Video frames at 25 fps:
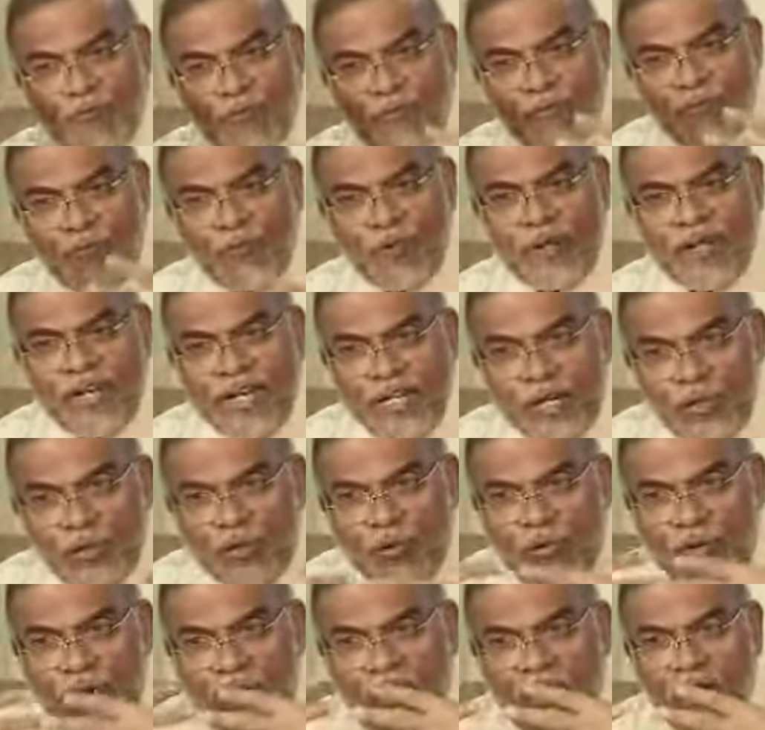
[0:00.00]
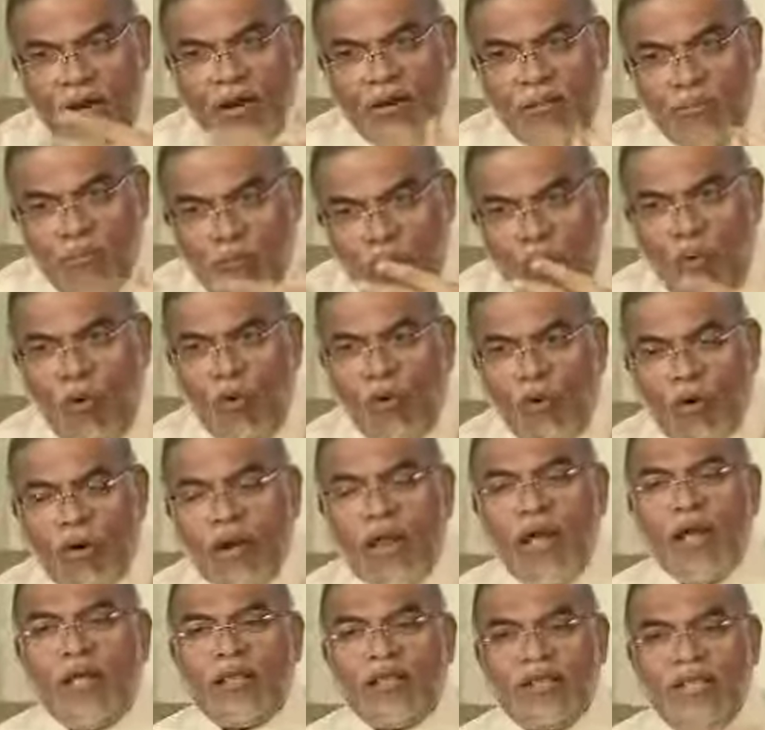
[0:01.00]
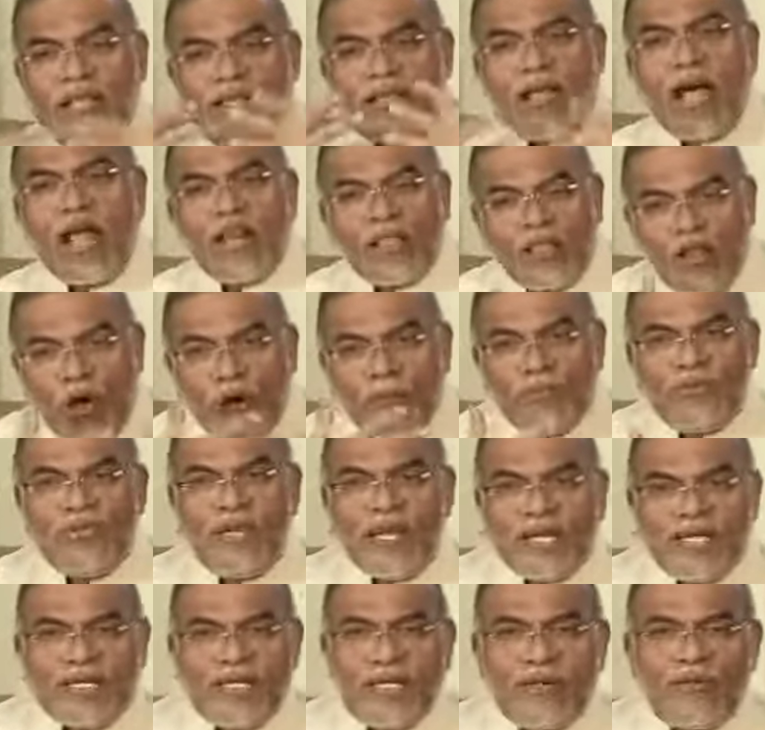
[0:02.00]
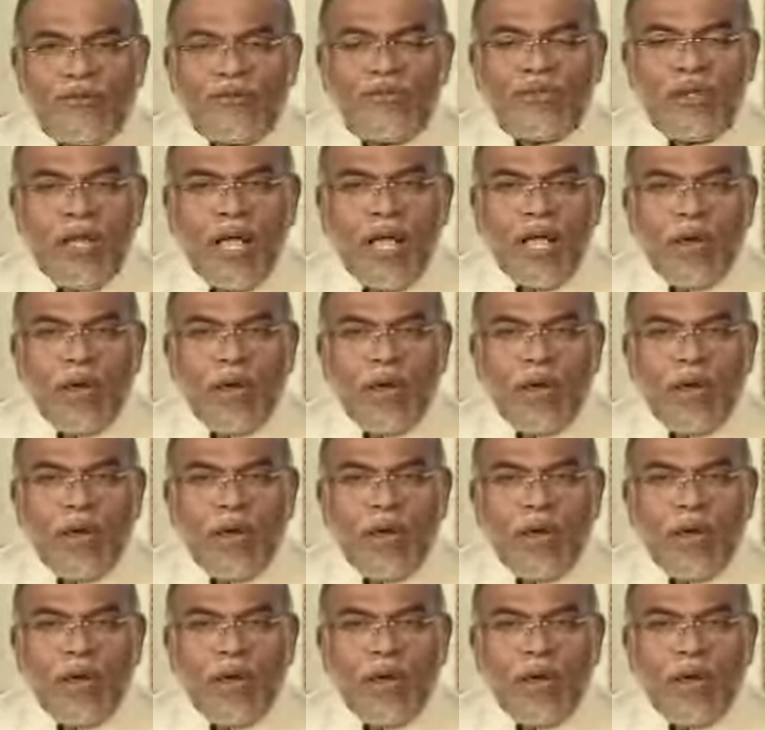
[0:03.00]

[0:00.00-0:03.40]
learn more. These are the objectives.